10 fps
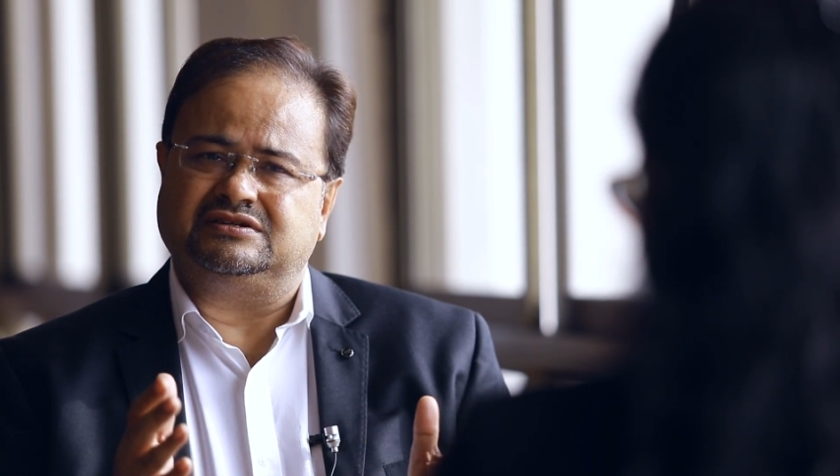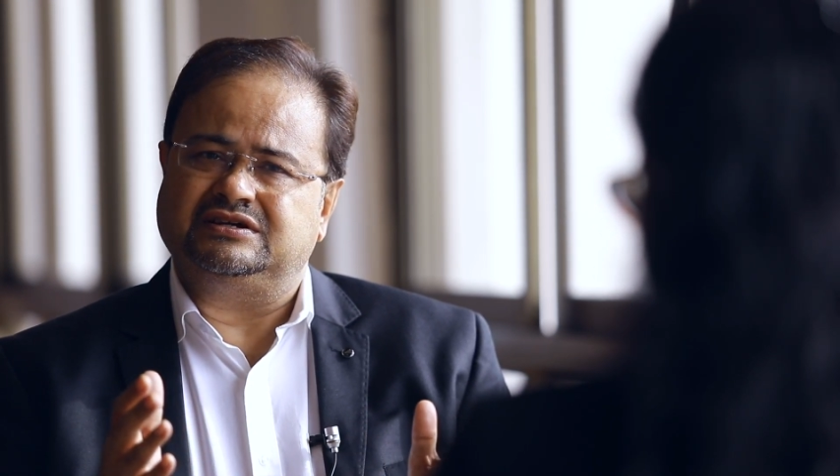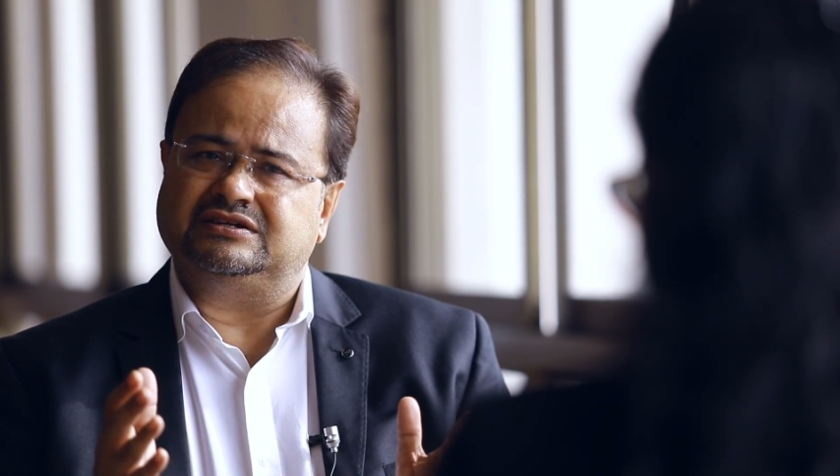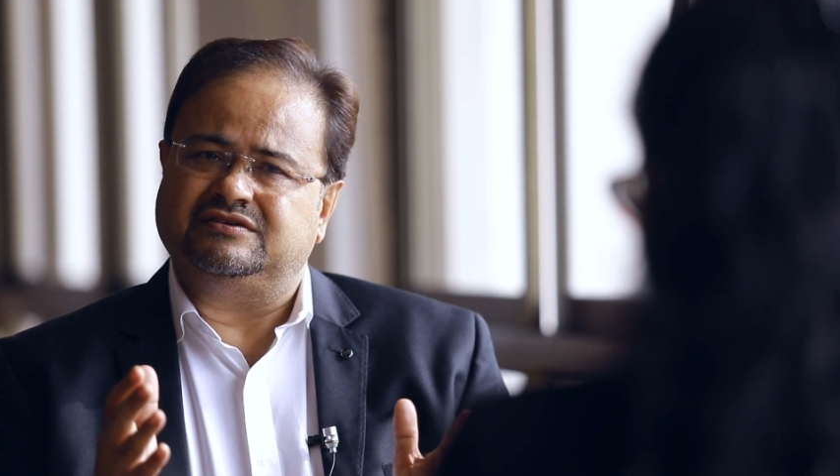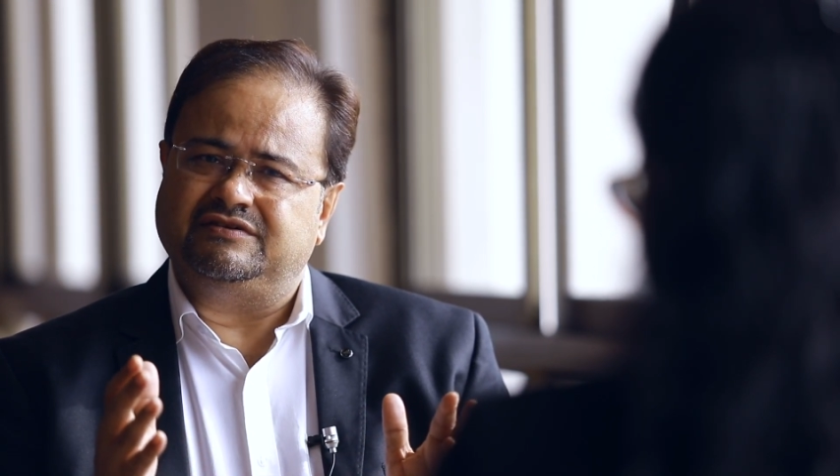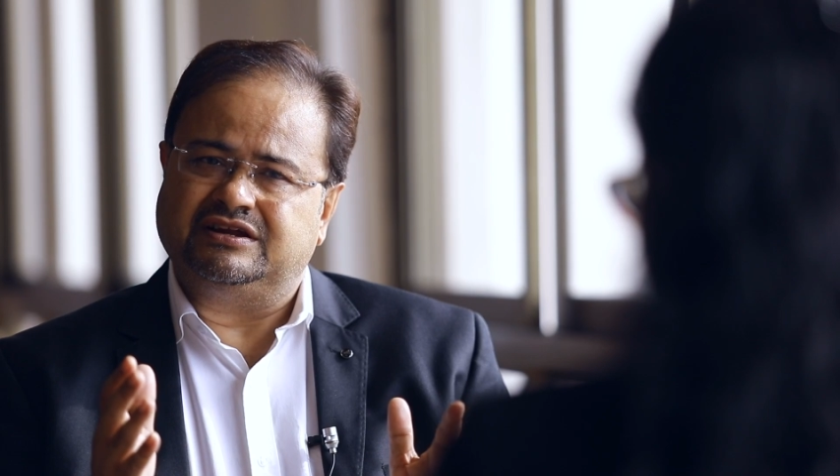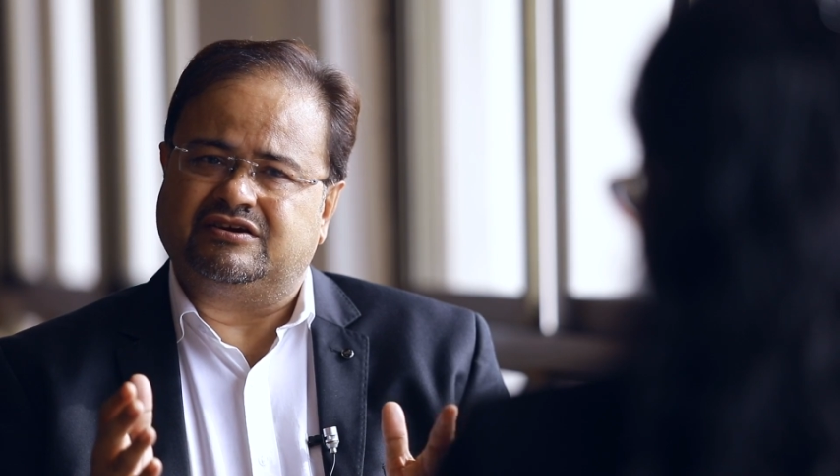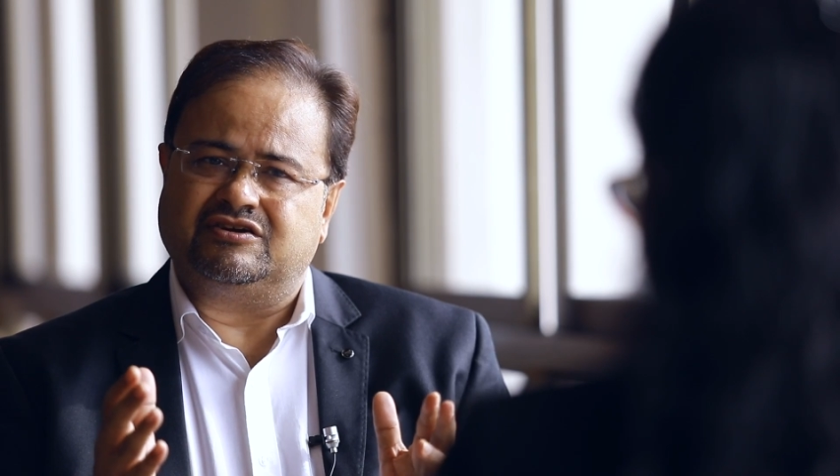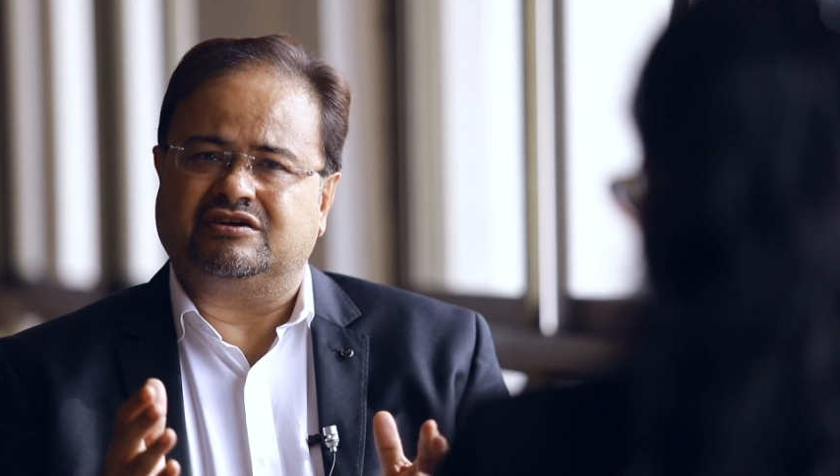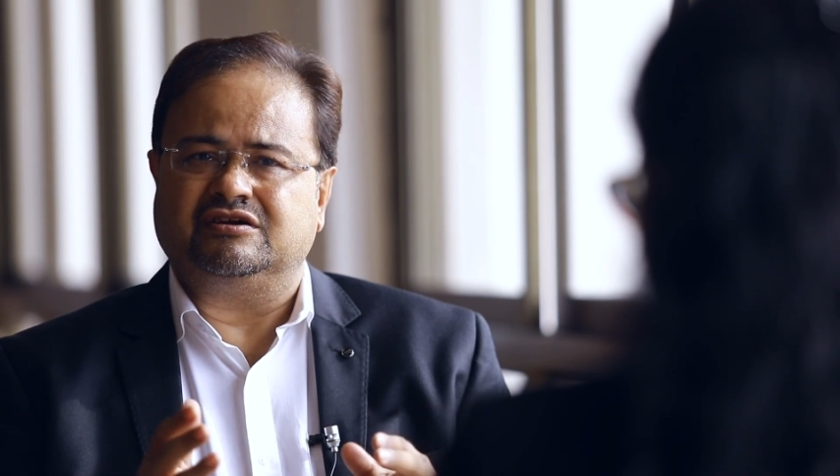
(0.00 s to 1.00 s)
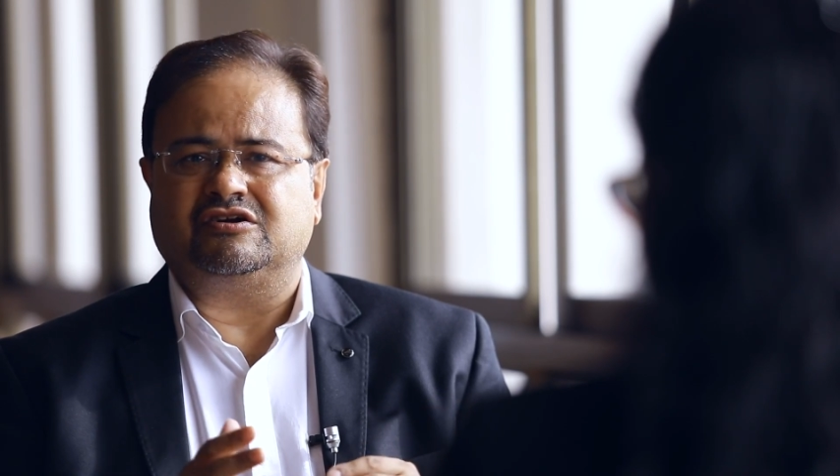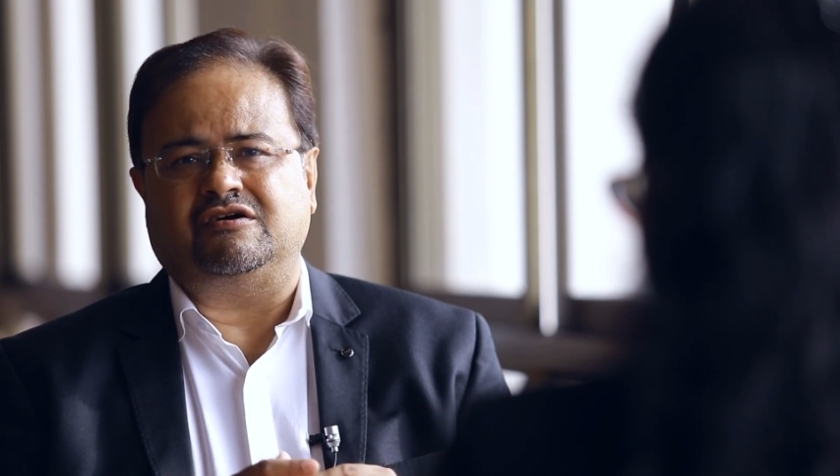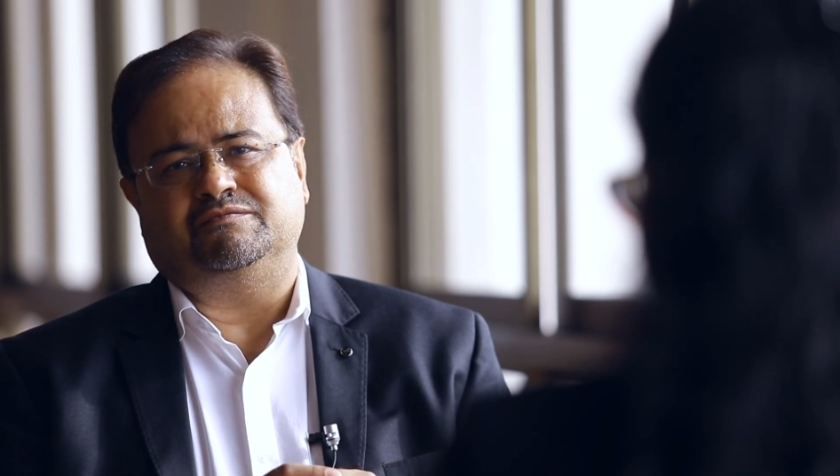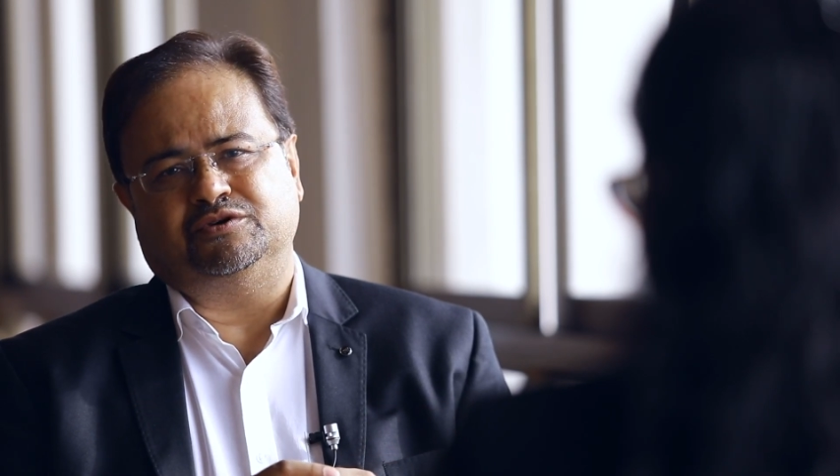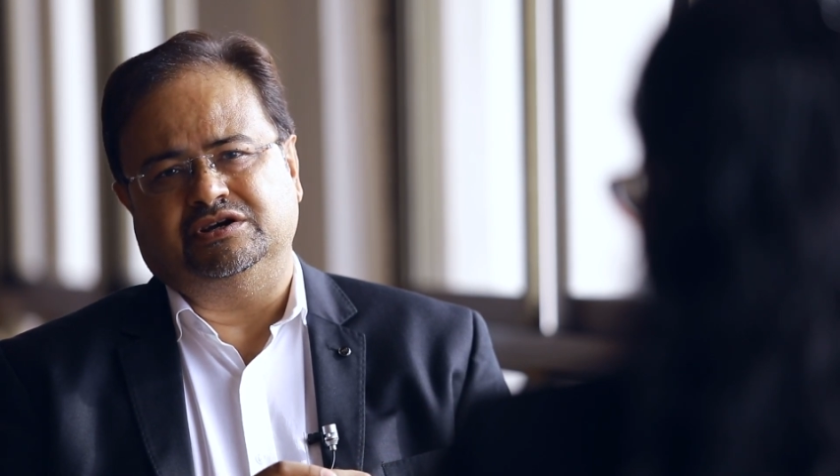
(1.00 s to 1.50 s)
a very critical
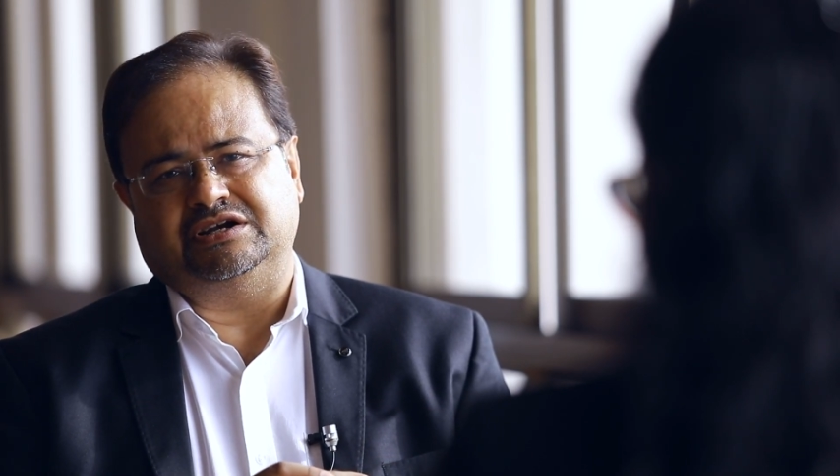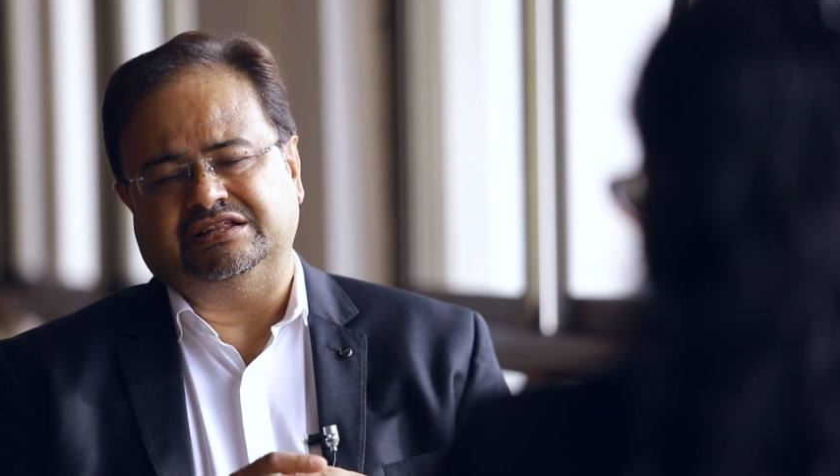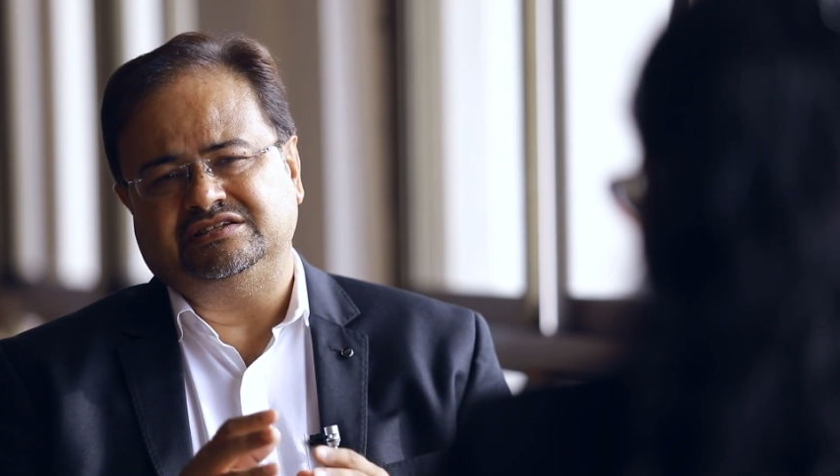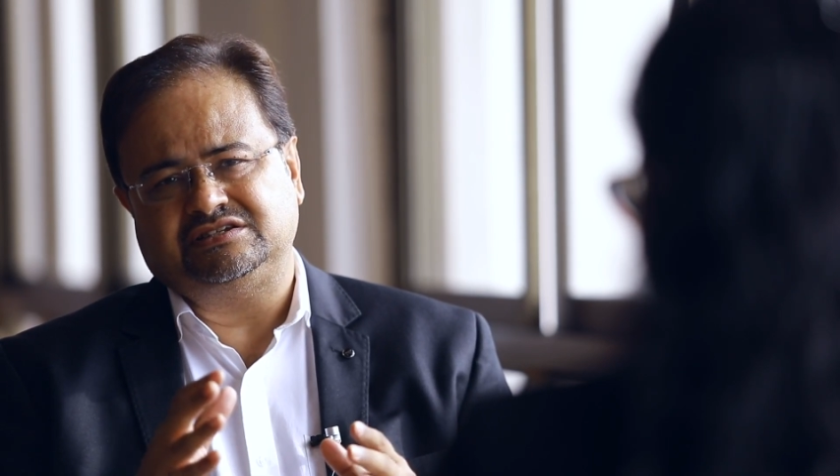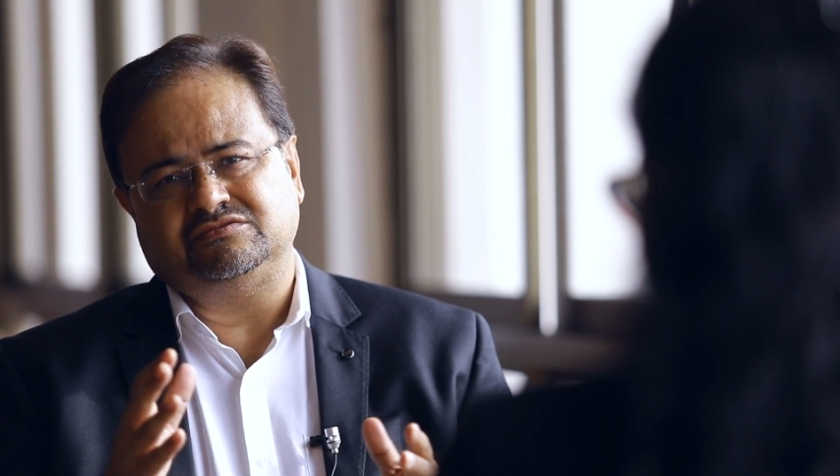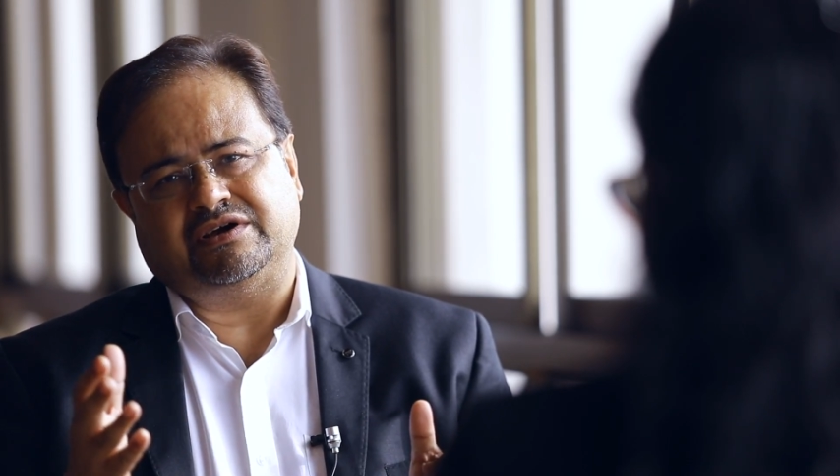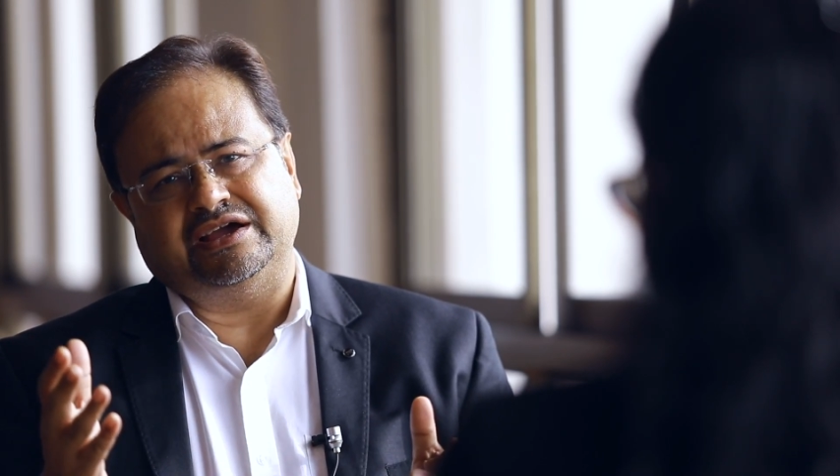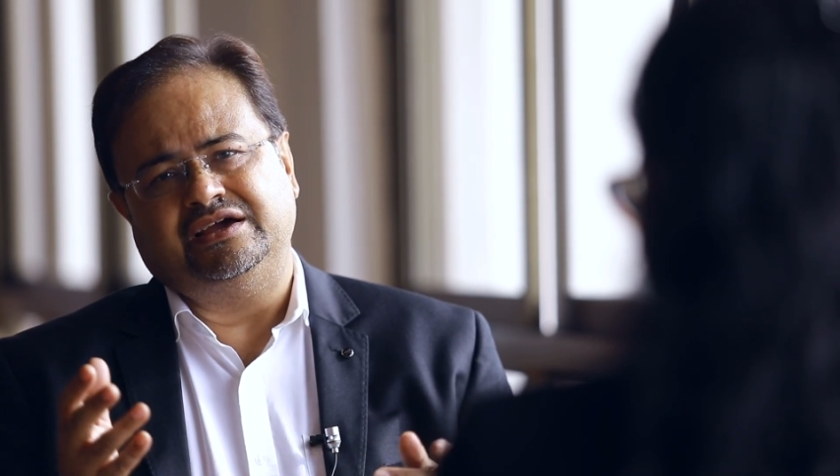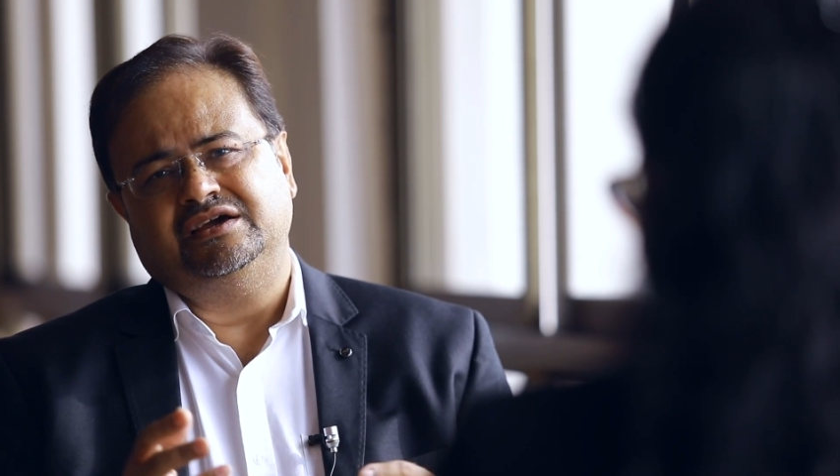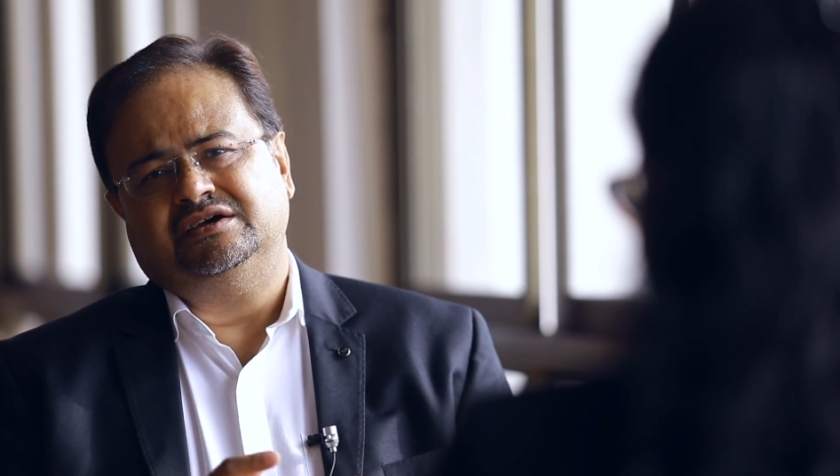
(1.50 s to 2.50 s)
component, and this is why